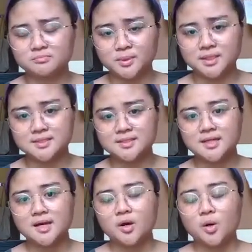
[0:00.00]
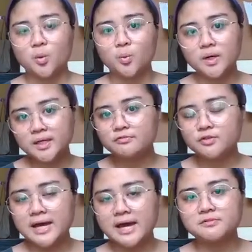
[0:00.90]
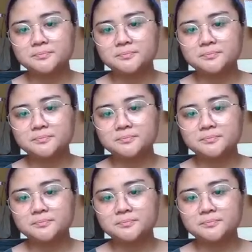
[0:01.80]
But what if you have a